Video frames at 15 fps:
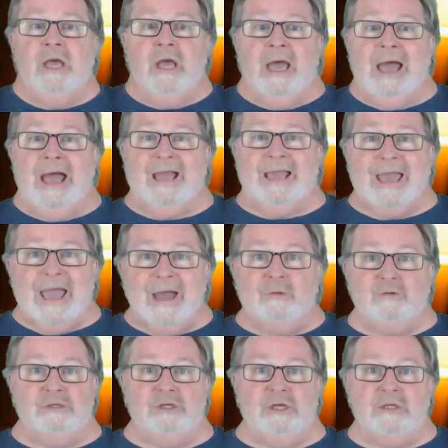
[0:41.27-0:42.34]

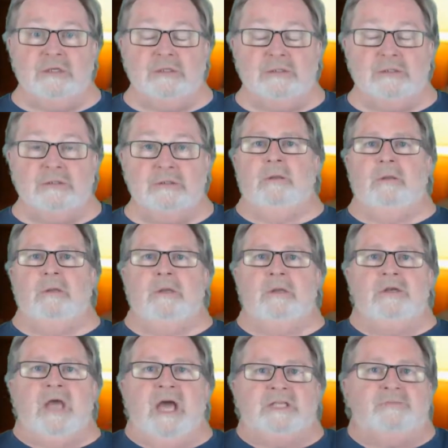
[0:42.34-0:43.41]
accounting,
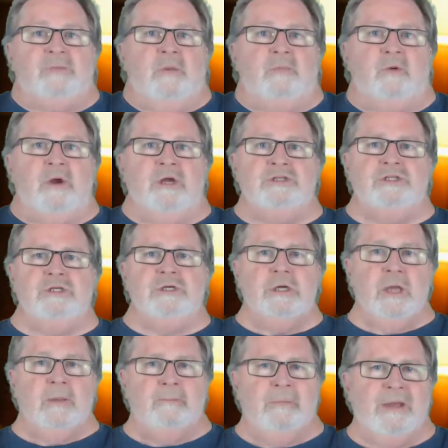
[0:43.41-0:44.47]
tax preparation,
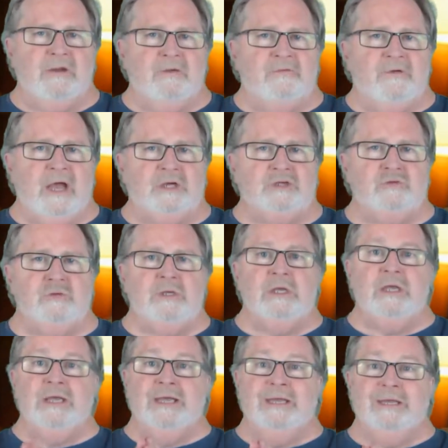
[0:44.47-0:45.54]
manufacturing,
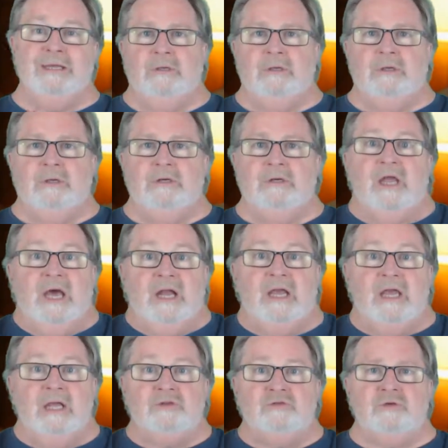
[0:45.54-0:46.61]
data
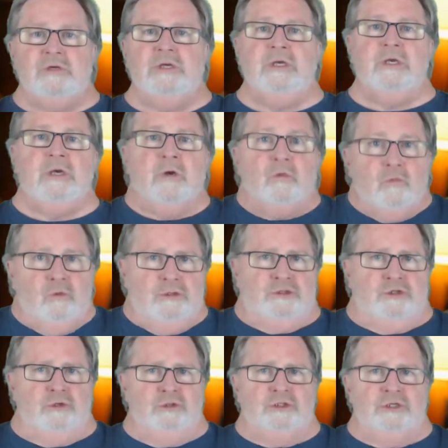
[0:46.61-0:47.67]
entry,
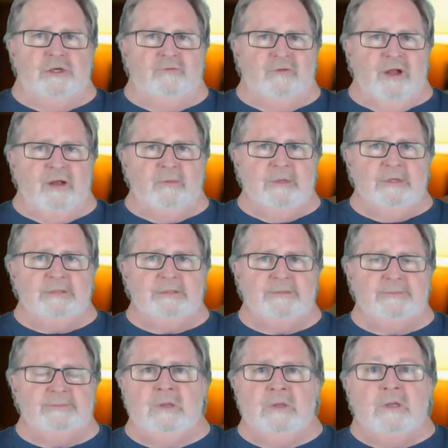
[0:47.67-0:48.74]
research and development,
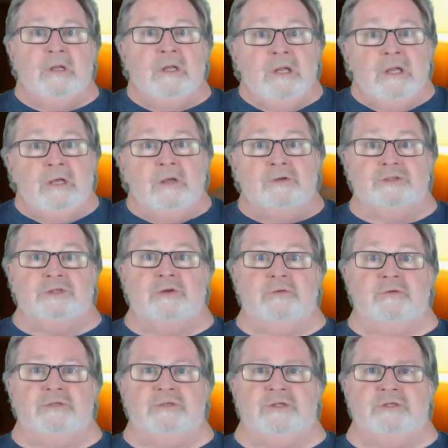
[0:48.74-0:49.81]
legal
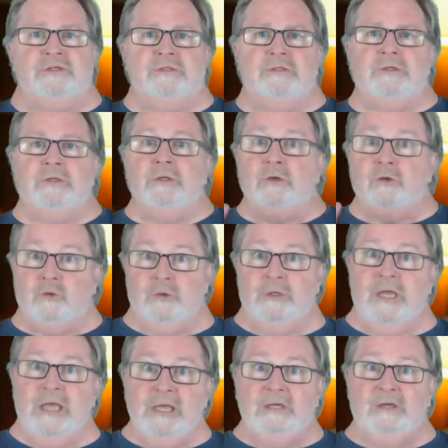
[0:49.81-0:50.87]
services,
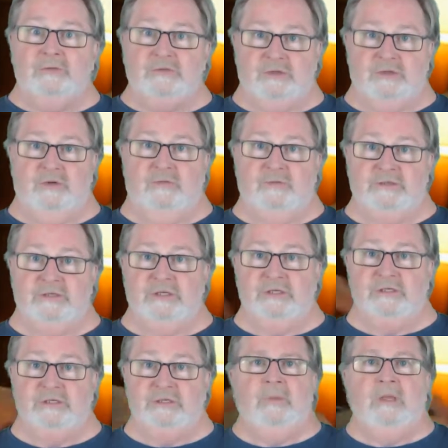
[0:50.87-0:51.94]
creative services,
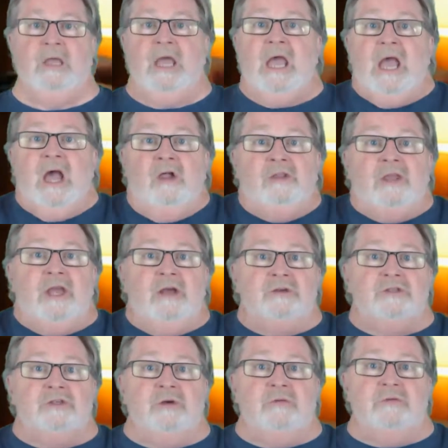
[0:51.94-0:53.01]
healthcare
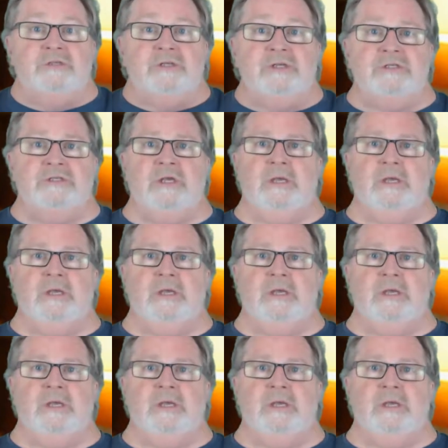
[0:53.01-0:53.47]
services,